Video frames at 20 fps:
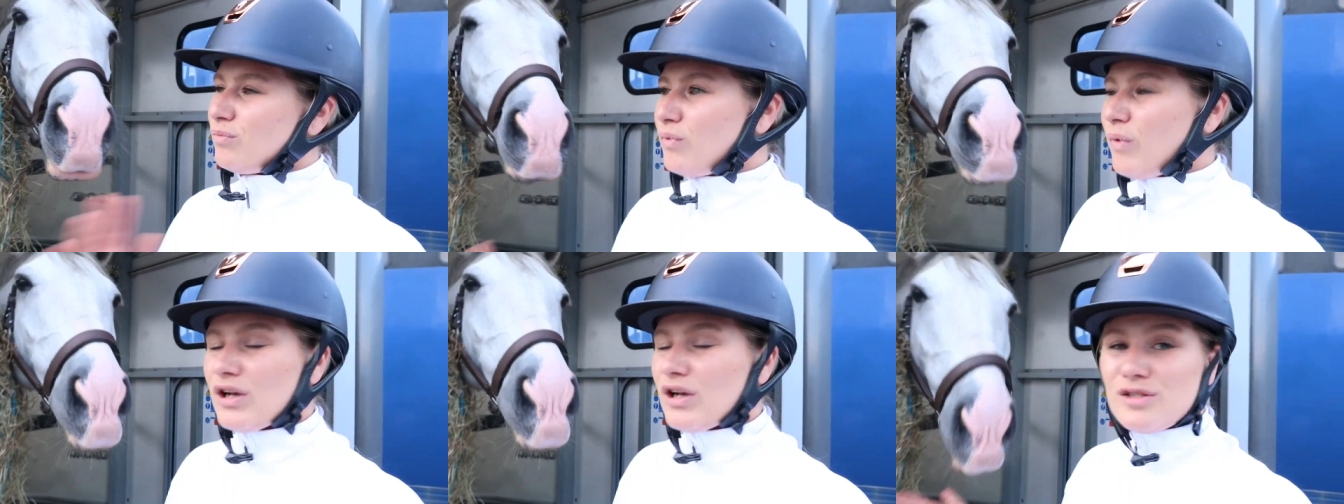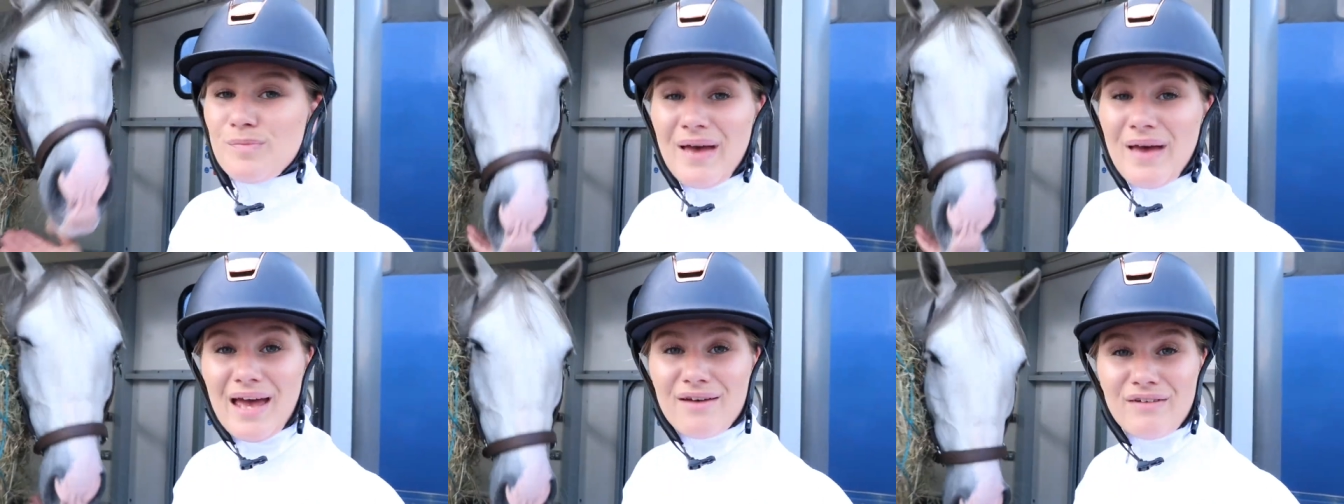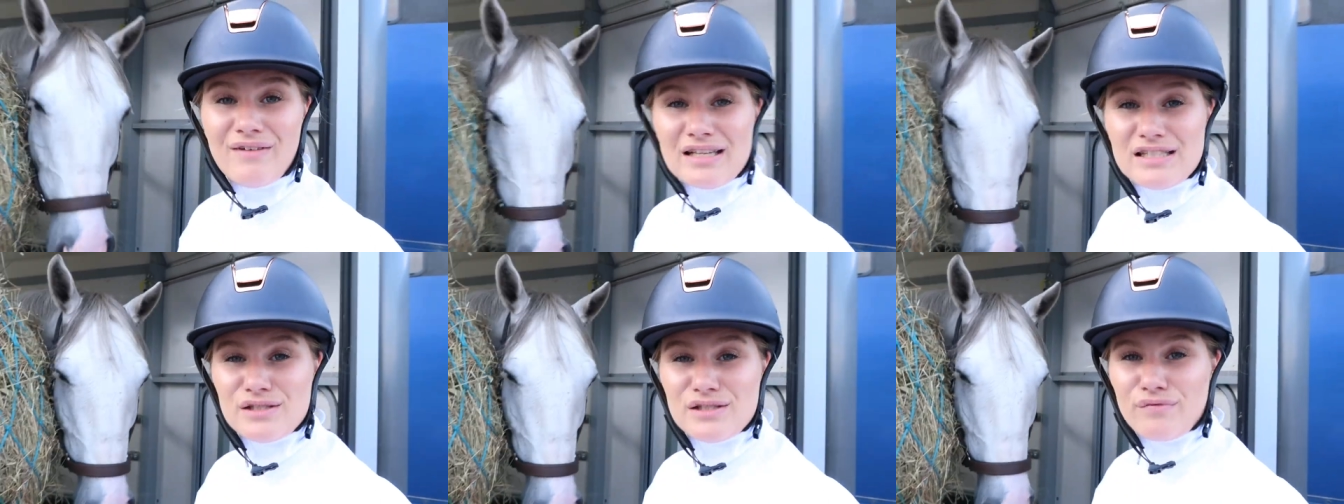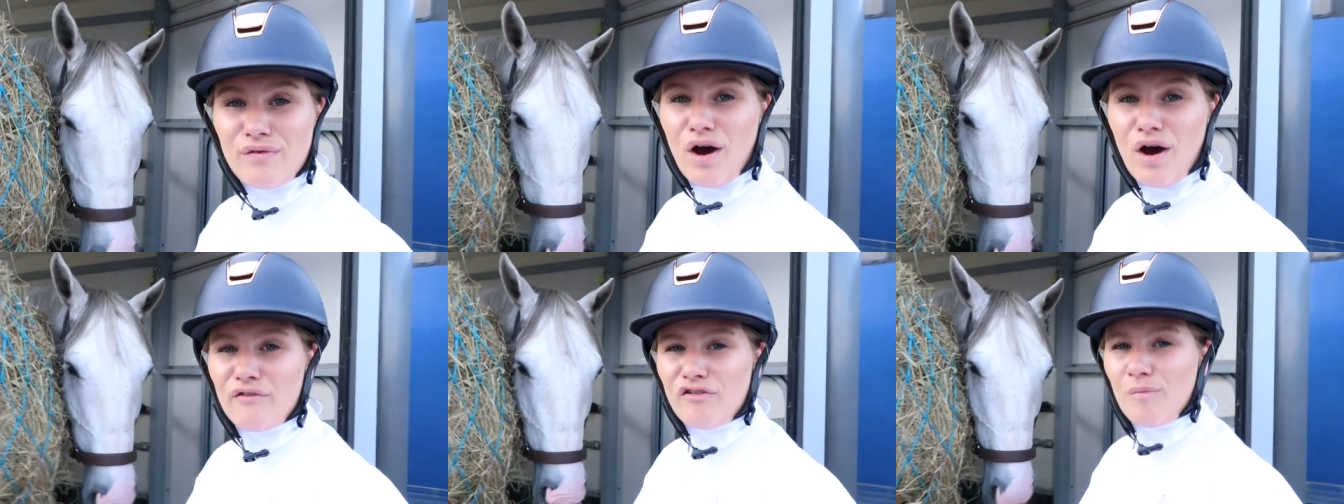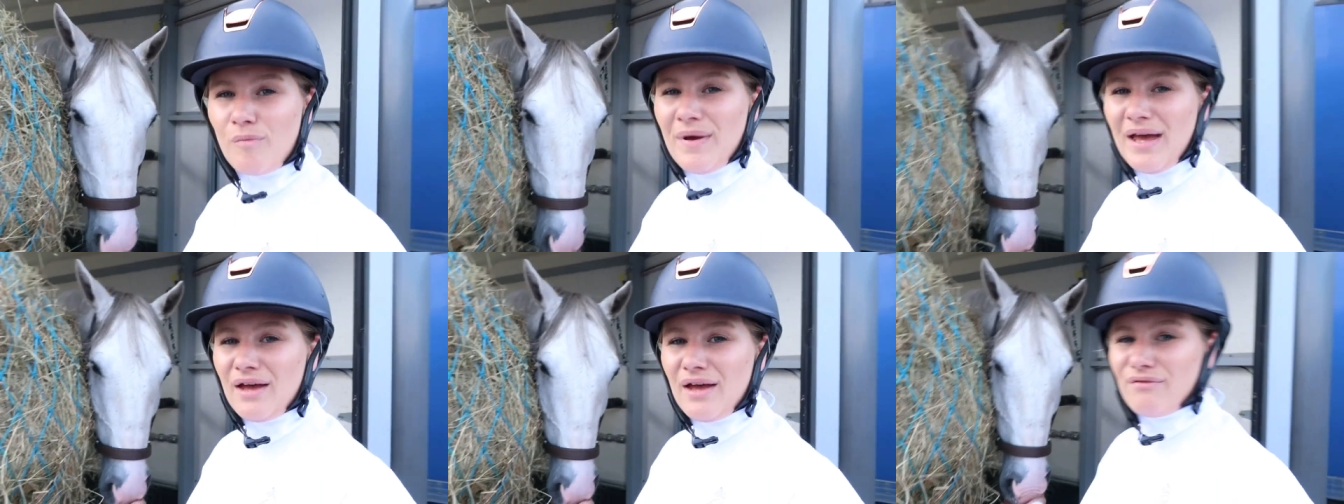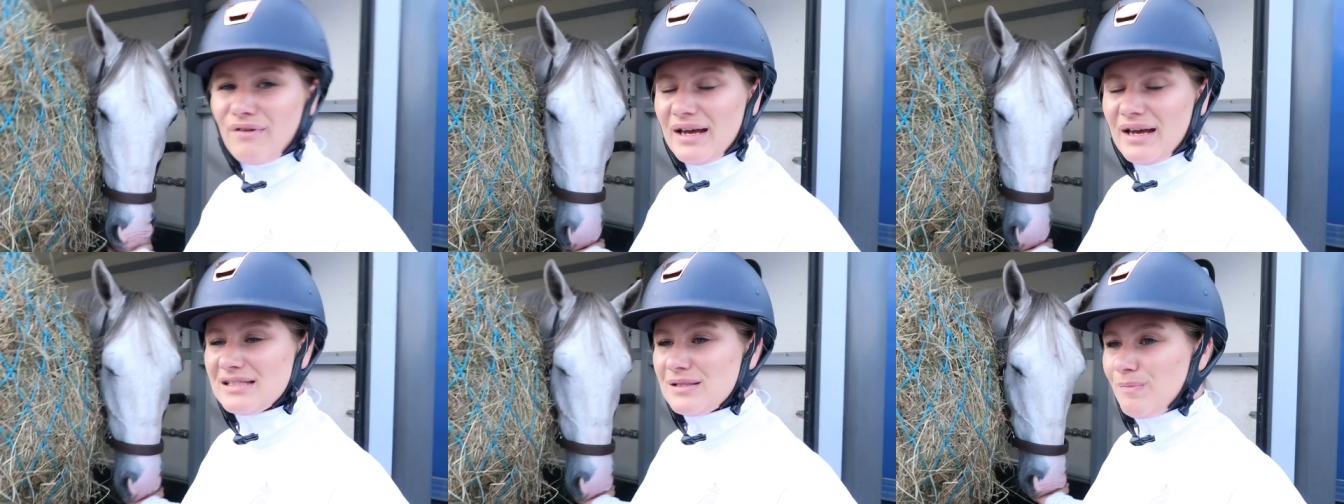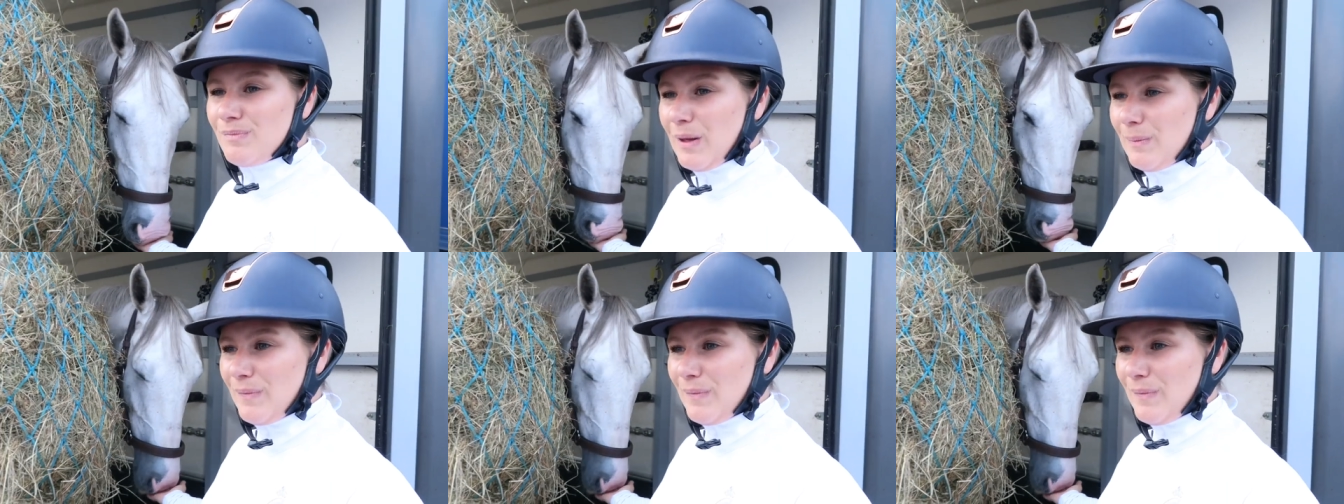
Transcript: wasn't perfect, it's far from perfect and